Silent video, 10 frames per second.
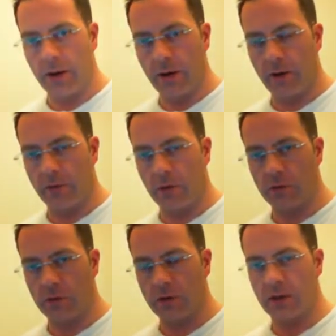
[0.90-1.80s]
Hi folks,
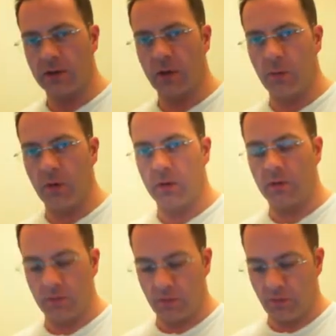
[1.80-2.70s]
just catching up
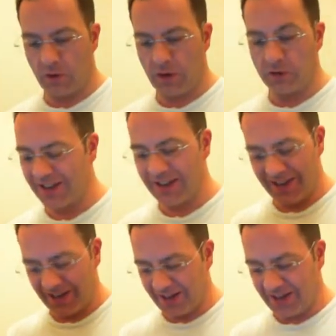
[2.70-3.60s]
on Friday's news.
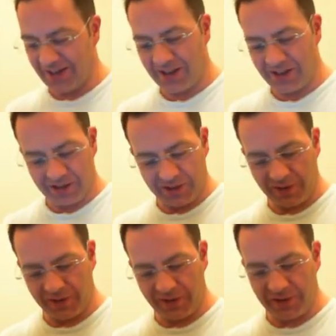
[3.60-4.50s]
The
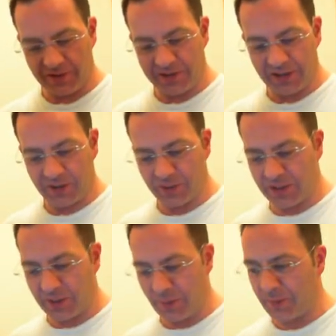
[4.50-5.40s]
thing that was
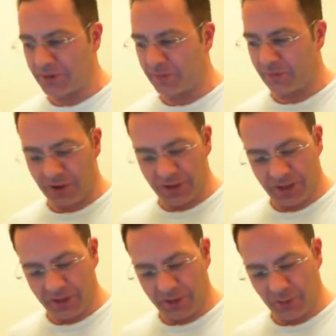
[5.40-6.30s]
in the papers on
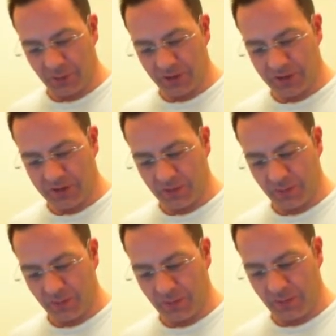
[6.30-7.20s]
Friday was
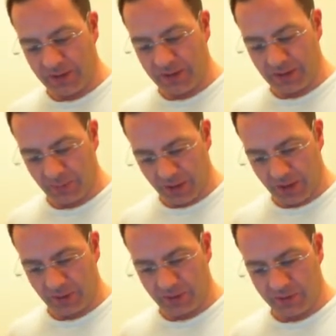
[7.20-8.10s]
mainly
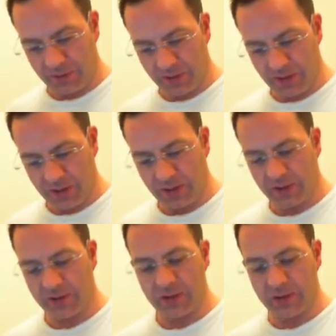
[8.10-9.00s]
about the
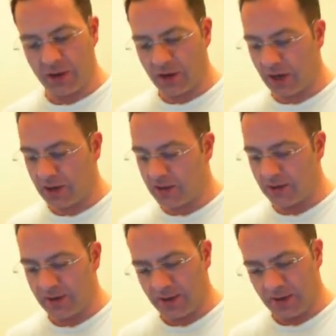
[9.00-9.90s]
CIA
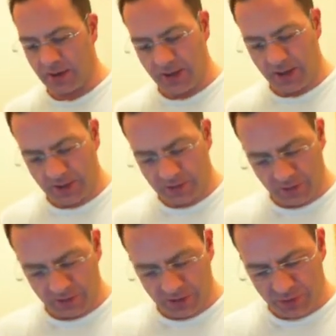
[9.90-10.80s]
and
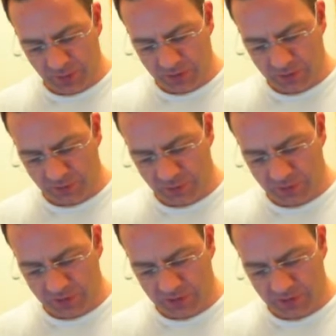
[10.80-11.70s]
other special
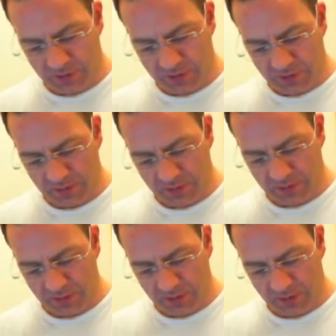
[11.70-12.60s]
forces
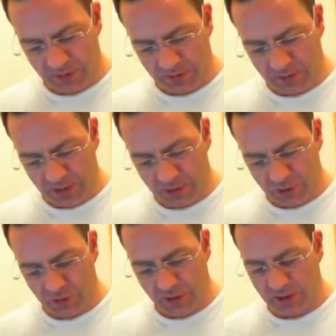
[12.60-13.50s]

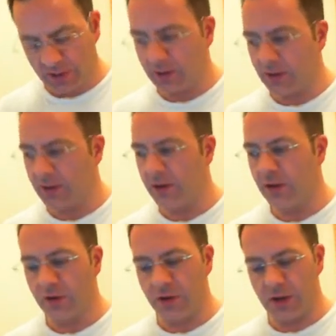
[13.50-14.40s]
training
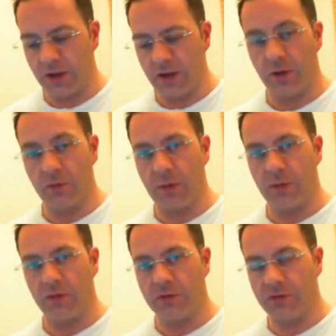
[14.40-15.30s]
the
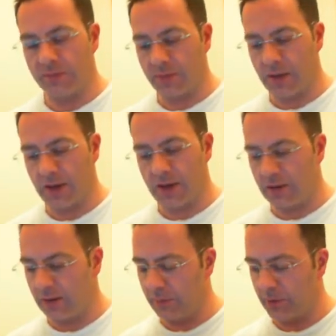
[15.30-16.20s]
rebels in
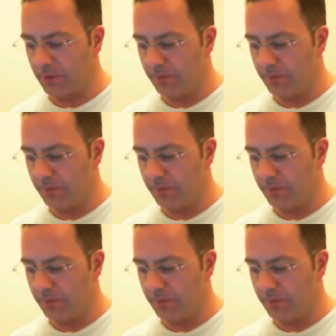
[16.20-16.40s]
Libya.